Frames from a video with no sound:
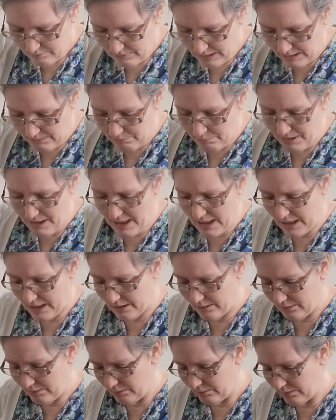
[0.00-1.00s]
A
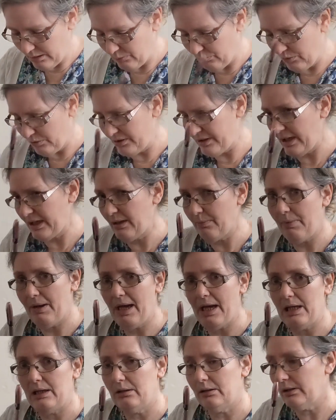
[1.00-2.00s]
pen. I will take a
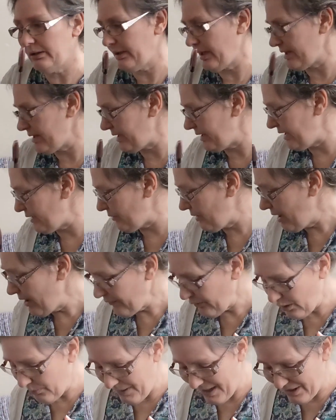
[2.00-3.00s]
pen in case I need.
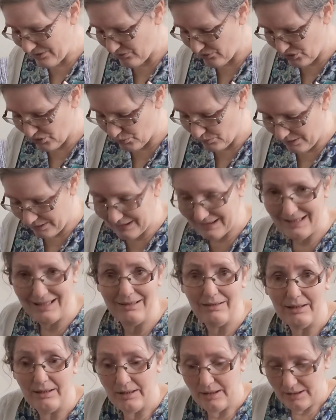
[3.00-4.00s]
Got a pencil somewhere,
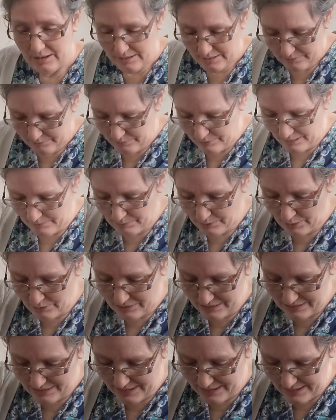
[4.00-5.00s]
but I'm going
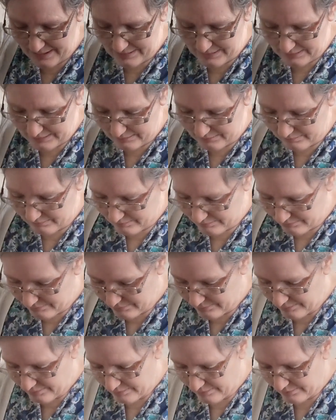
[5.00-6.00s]
to take.
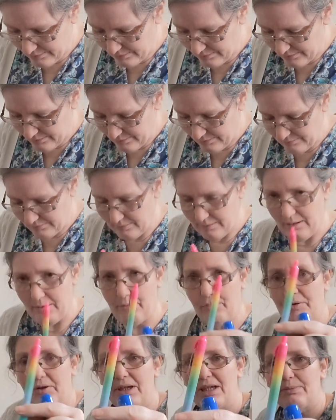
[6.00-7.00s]
I'll
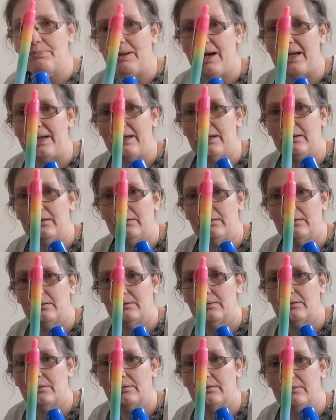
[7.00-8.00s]
put this pen in.
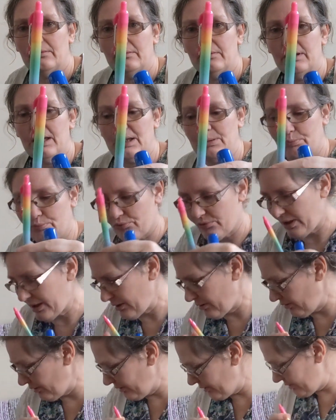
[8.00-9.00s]
Nice bright
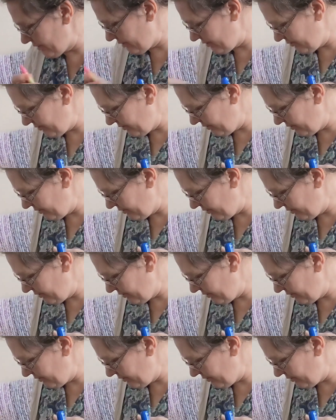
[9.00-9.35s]
colours.